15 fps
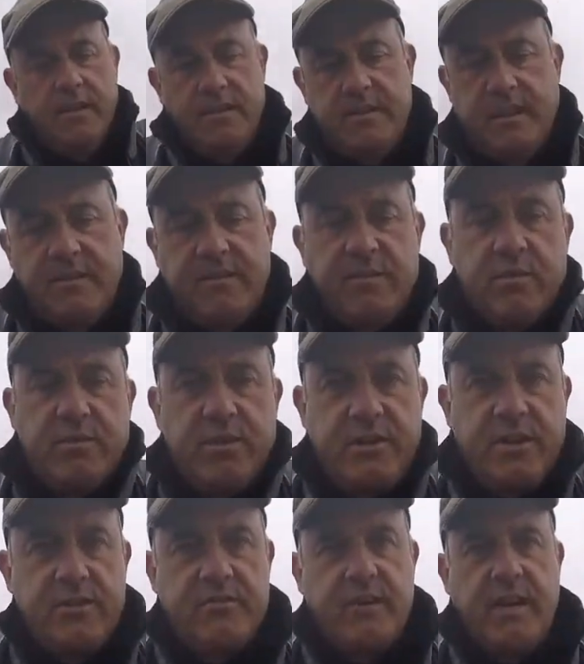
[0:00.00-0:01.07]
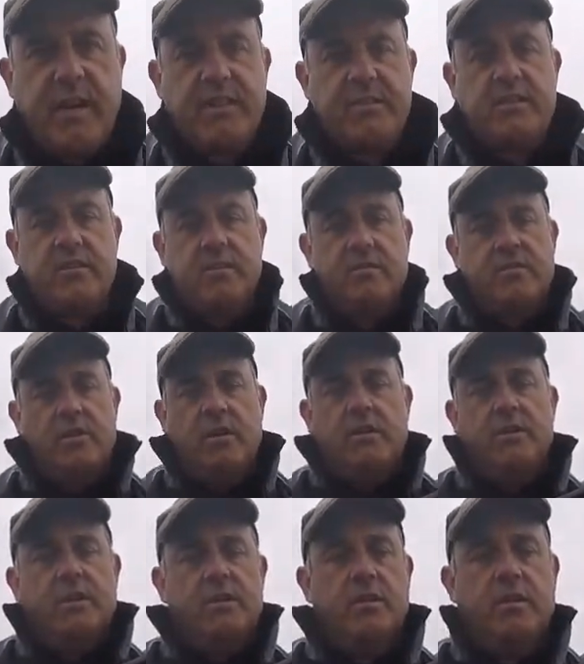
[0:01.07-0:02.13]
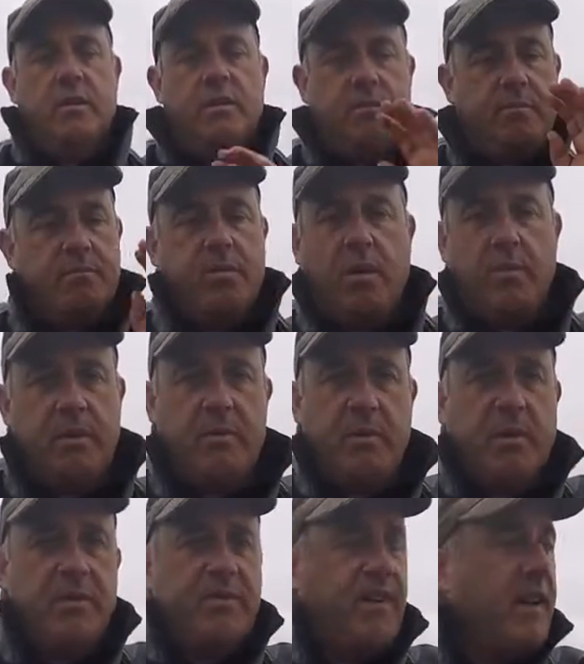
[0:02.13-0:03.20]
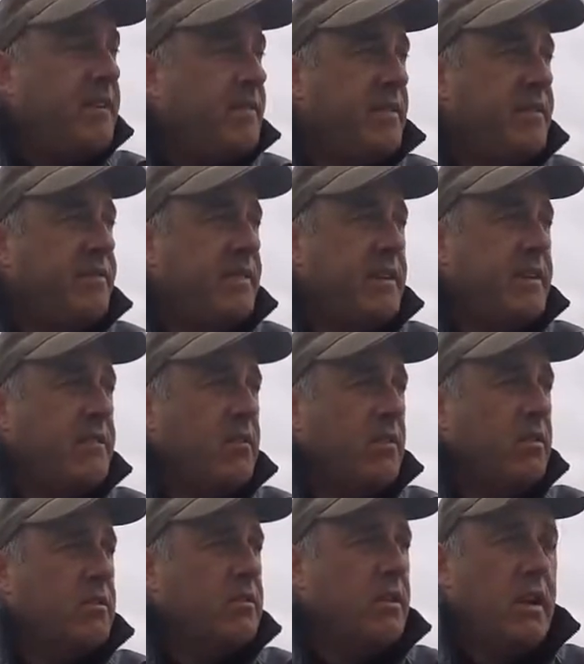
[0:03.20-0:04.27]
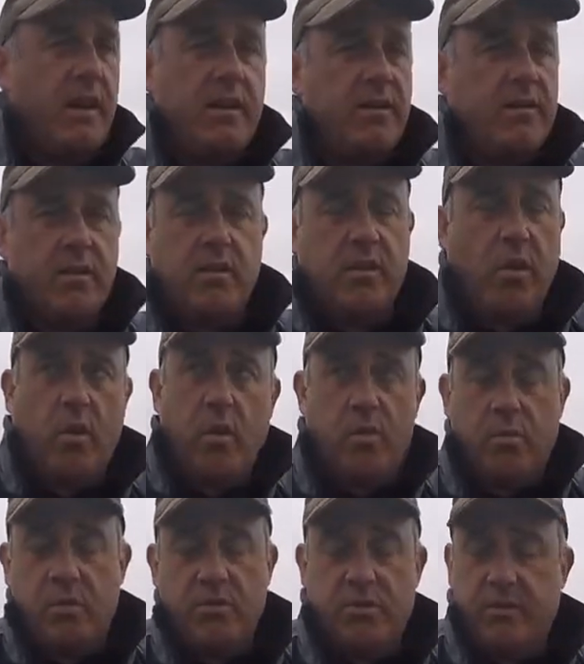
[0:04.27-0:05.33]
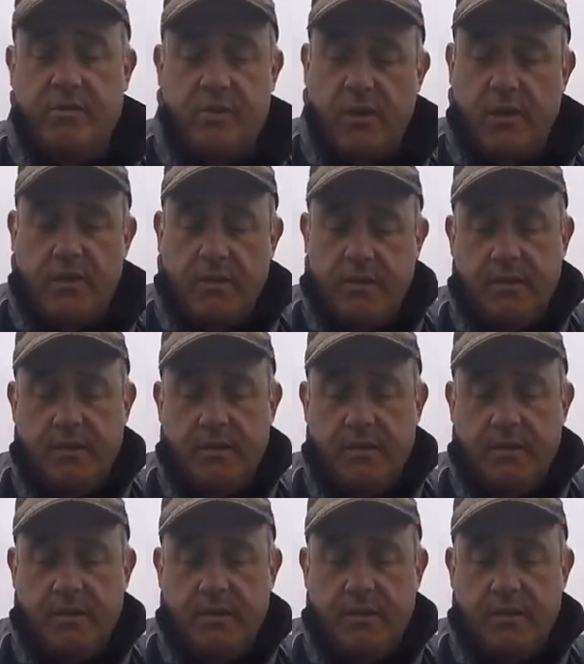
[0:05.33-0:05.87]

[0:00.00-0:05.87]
10'6" reactor light rod, probably my favourite feed rod out of all the ones I've got.